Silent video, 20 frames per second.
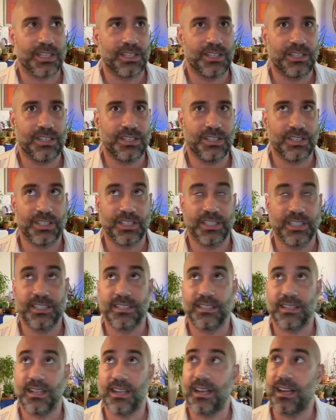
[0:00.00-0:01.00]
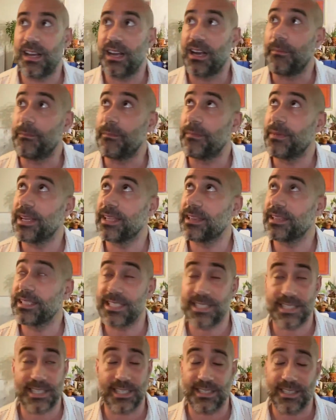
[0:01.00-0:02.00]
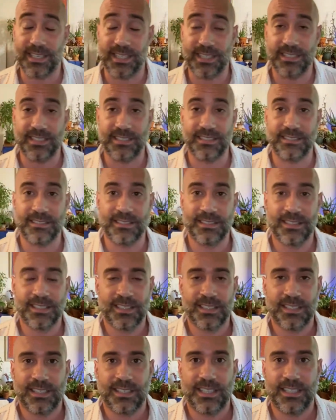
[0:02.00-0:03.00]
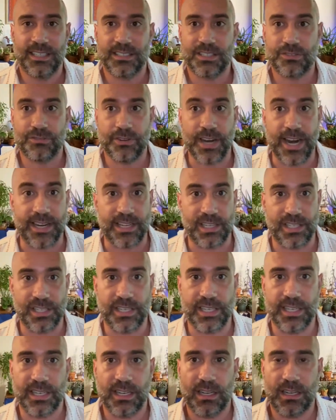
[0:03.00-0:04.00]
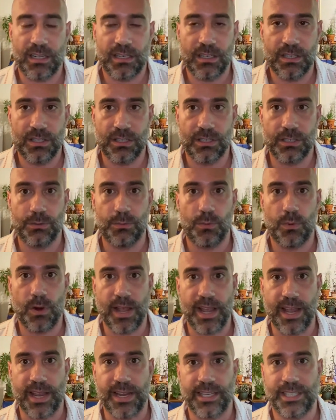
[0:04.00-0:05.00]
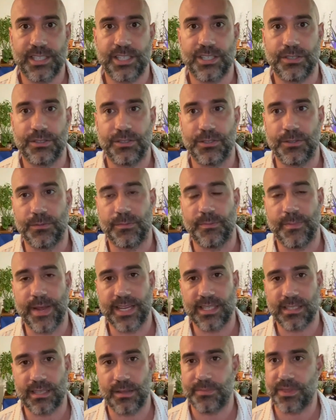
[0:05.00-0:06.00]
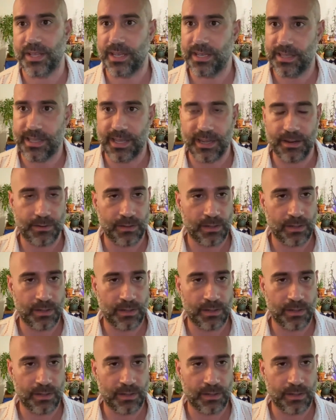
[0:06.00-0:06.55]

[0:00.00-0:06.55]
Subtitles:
good, at least in strategy, a good way to make something that